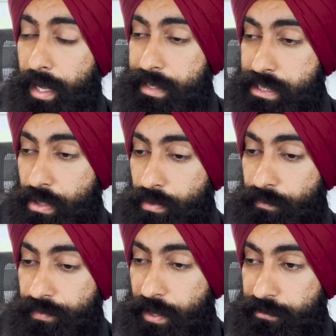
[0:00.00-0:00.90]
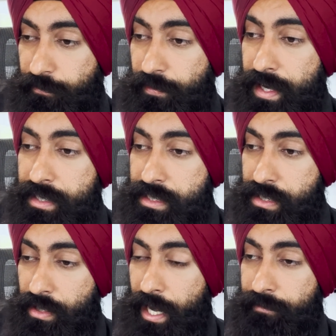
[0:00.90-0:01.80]
And so if the Fed is
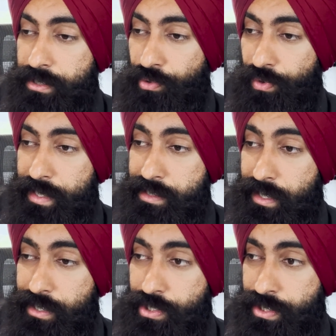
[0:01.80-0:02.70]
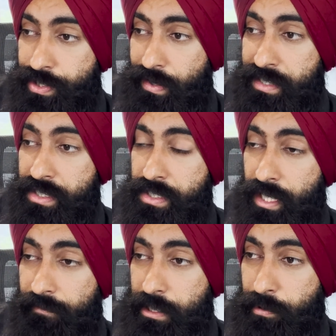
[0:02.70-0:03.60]
still having to raise interest rates, they're still
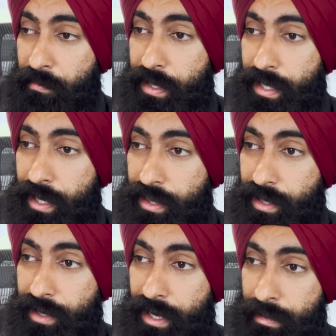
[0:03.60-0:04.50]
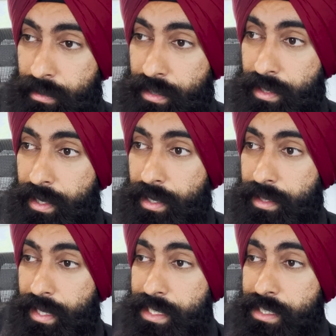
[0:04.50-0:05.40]
having to pull money out of the economy,
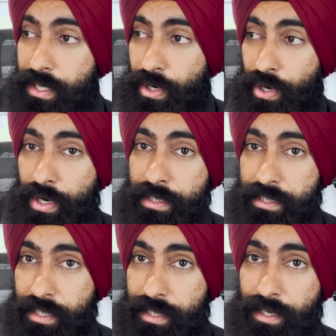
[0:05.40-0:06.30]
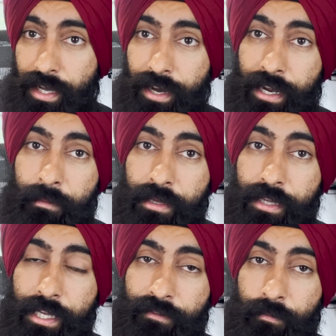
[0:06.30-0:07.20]
that's going to hurt the
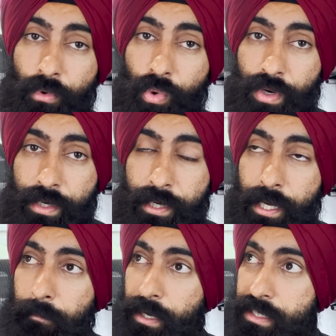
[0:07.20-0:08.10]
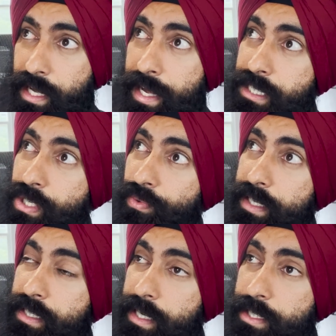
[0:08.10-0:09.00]
economy even more because as you
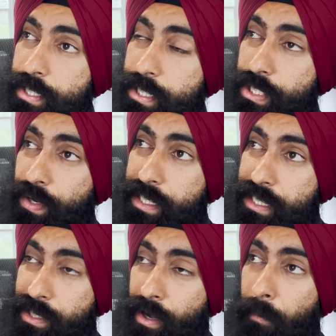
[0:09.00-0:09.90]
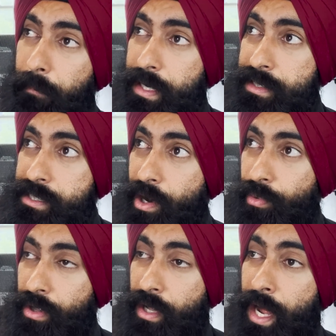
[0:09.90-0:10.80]
raise interest rates, the companies that
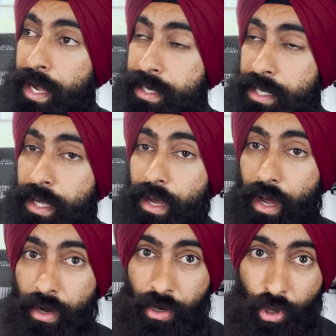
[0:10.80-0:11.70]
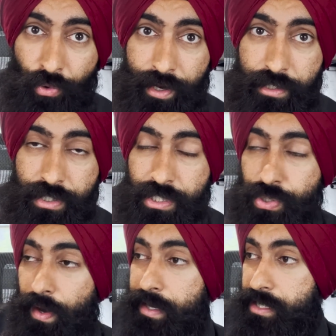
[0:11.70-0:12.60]
relied on low interest
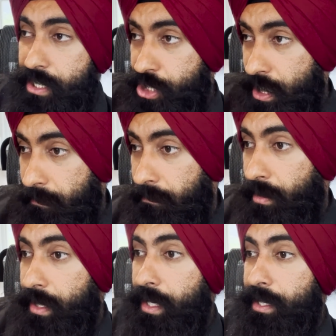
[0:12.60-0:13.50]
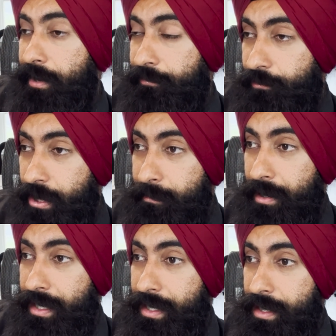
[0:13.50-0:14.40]
rates, the cheap money, that free
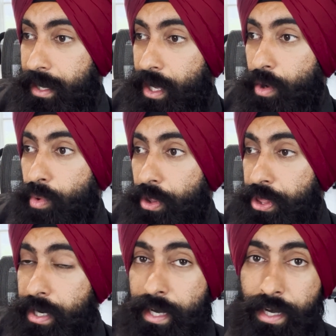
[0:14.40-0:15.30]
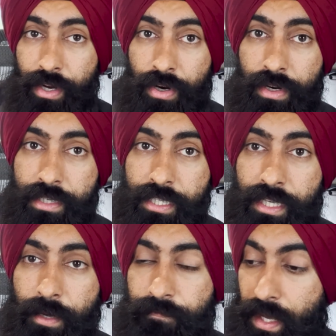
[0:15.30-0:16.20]
money, well, they're getting hurt.
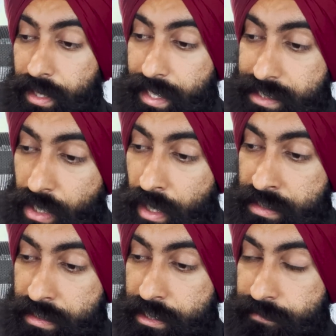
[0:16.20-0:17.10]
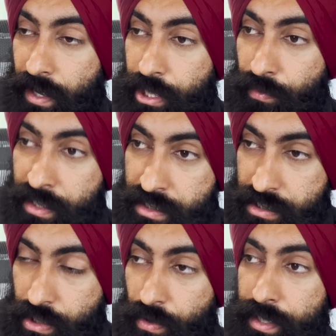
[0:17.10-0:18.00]
And that's causing these valuations
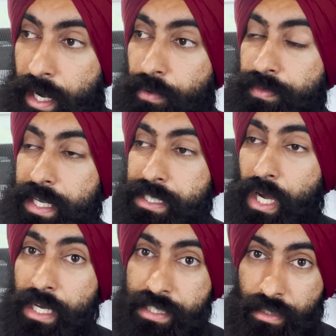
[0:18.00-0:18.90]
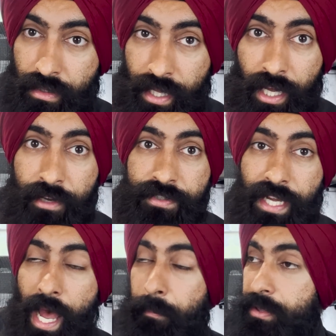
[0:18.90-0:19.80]
to go down. That's causing layoffs
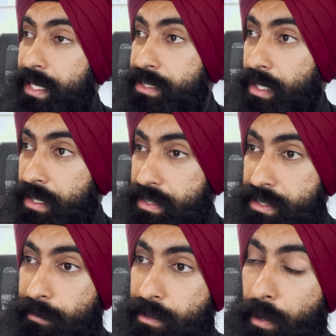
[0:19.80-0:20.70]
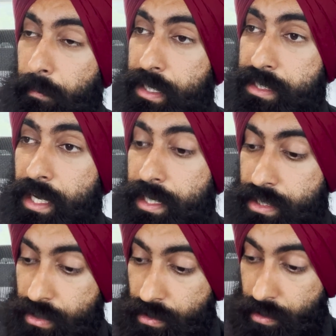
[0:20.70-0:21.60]
to happen. That's causing some companies
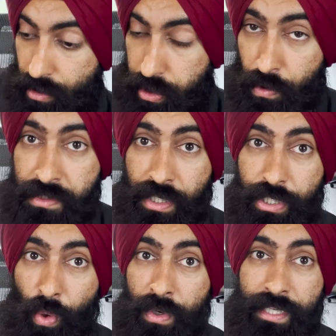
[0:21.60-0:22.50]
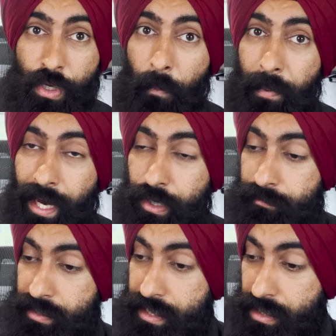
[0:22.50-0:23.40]
to close their doors and go
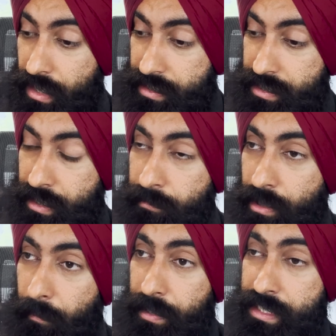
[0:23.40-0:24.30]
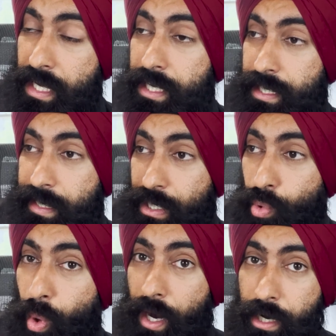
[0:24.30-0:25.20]
bankrupt. That's causing some companies to get
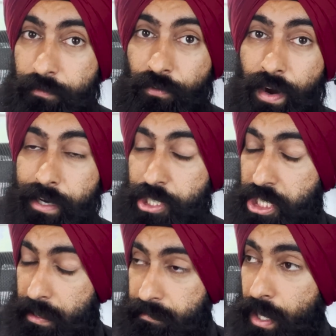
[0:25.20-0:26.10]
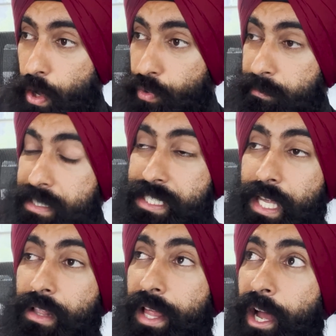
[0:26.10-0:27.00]
acquired for very cheap. We've been
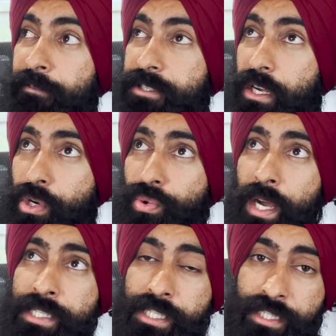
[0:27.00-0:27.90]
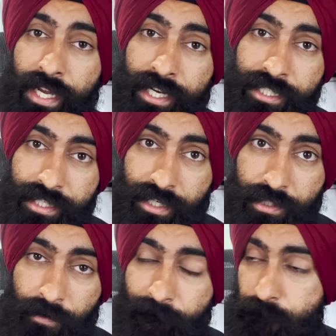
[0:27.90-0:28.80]
seeing layoffs across the tech
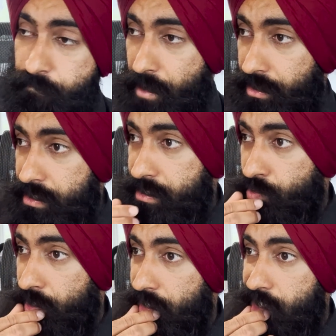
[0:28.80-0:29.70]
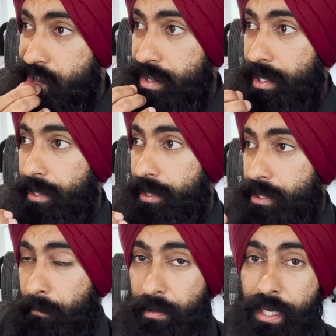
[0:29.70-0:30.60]
sector. And this is really just
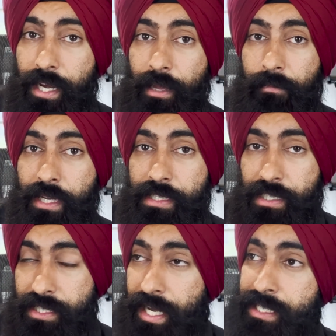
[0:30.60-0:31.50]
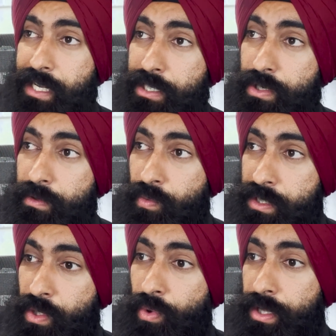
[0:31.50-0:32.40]
the beginning because the tech sector
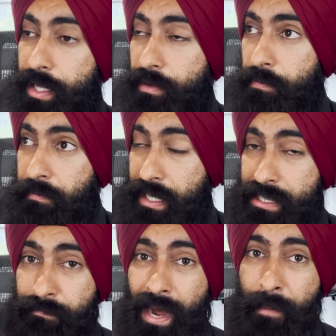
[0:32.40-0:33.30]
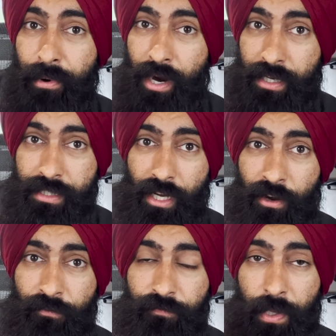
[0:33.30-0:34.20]
was the one the biggest byproduct
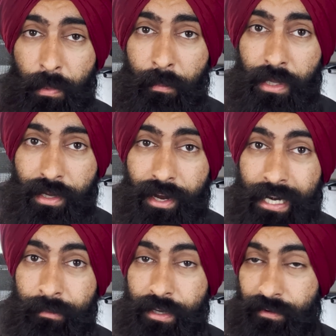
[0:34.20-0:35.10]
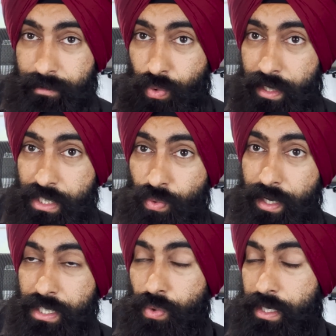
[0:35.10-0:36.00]
of the bubble economy from
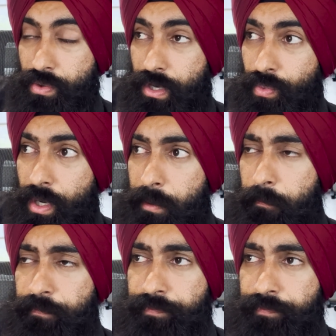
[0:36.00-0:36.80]
2020 and 2021.